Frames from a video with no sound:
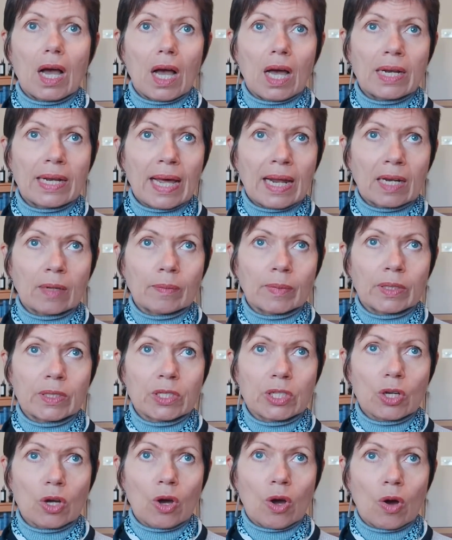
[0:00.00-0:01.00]
an
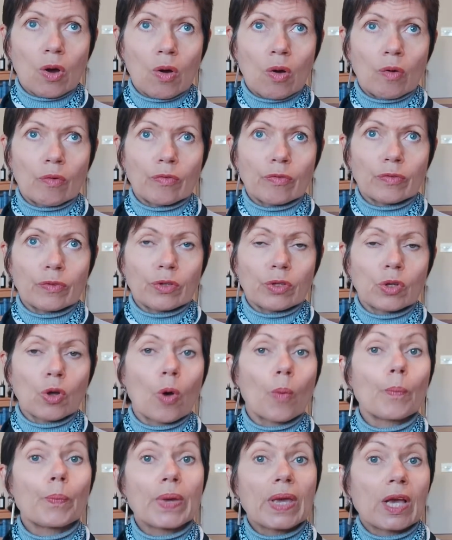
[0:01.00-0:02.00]
element of
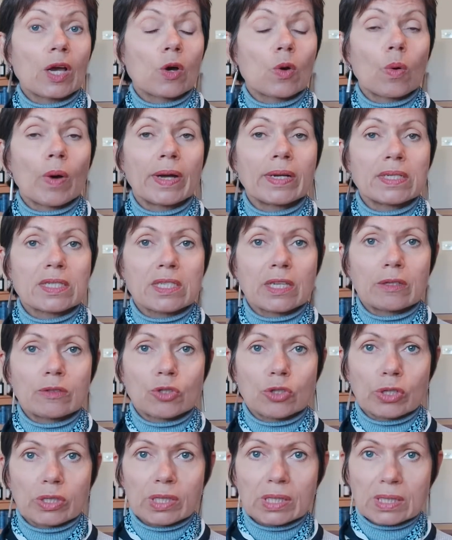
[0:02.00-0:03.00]
not being quite so
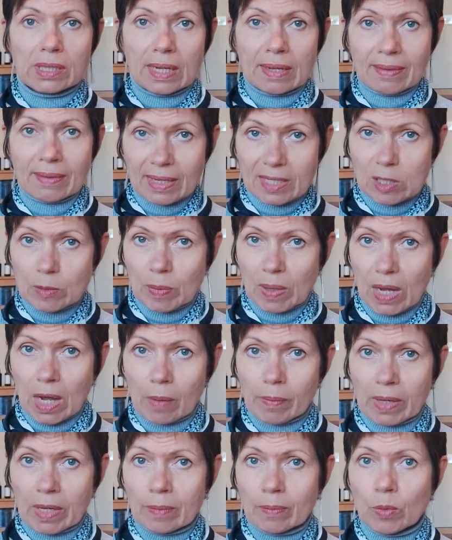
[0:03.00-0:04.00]
trusting, that's
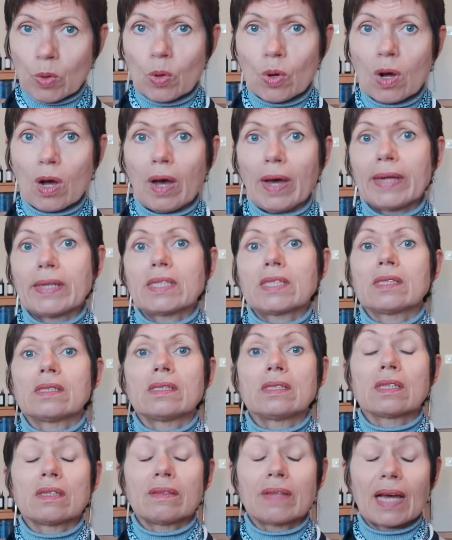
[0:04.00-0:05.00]
becoming more
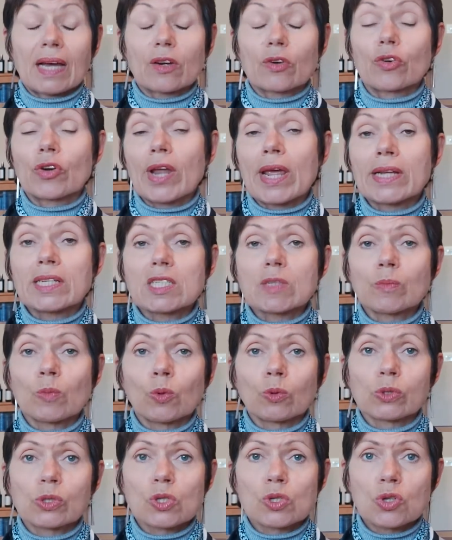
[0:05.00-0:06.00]
heightened, and that creates
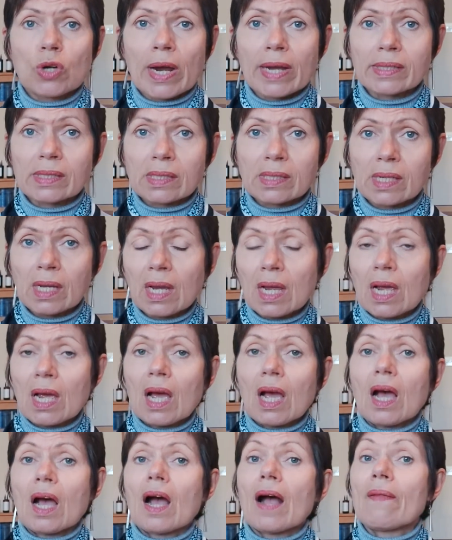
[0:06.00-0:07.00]
more stress,
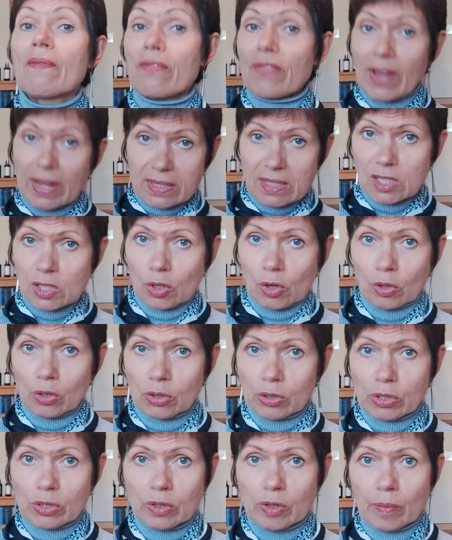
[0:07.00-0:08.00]
and that's not
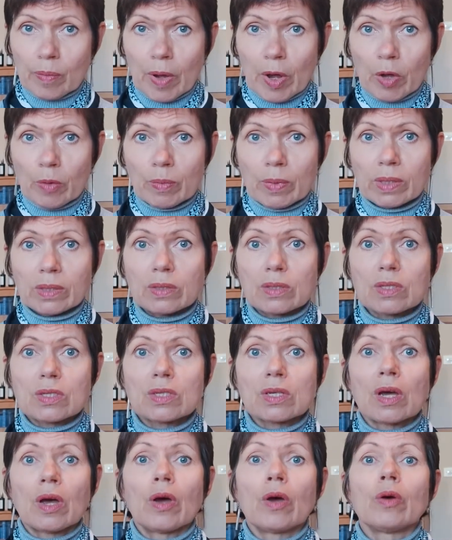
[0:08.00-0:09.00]
good at the moment.
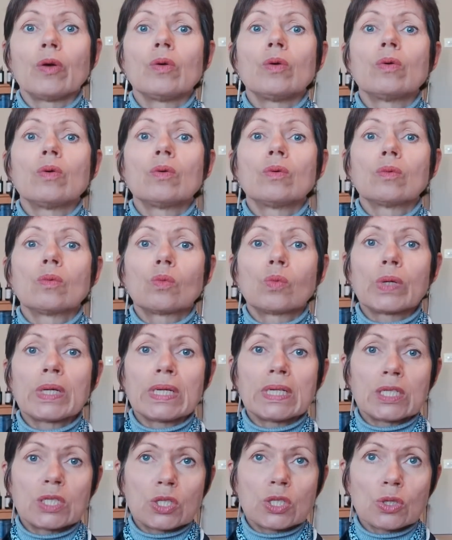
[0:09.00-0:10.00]
So
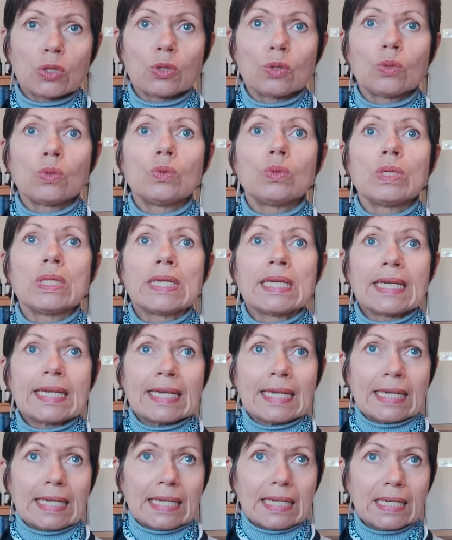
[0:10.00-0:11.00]
we do
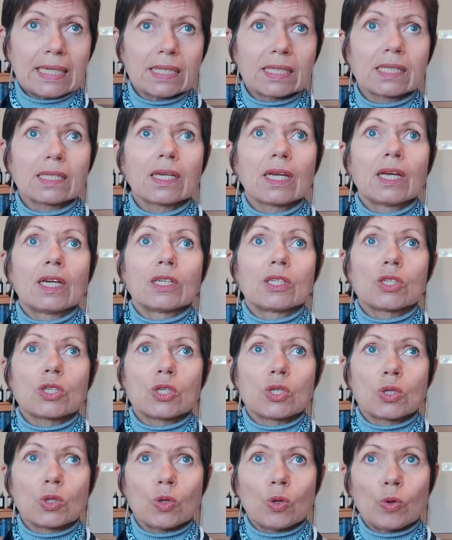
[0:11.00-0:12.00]
need
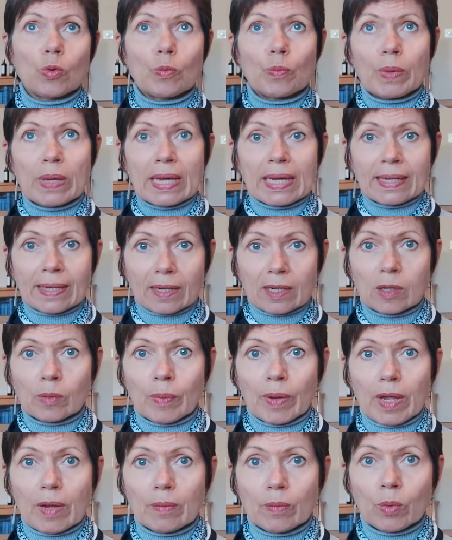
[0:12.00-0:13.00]
to be a little
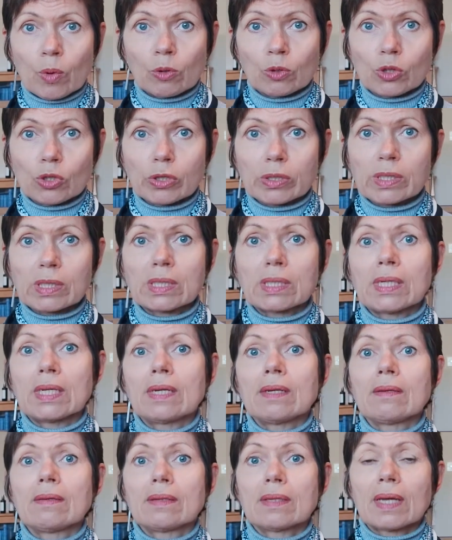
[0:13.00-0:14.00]
bit more
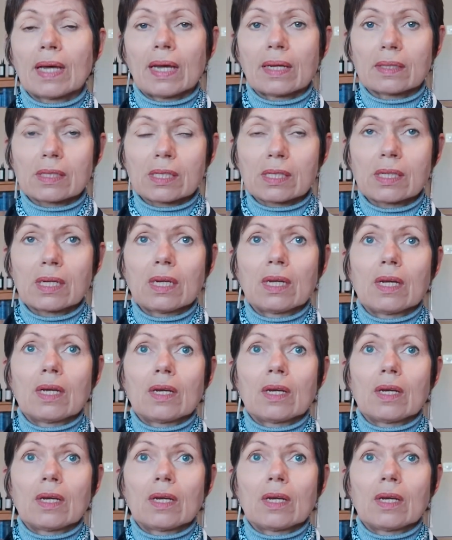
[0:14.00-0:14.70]
trusting that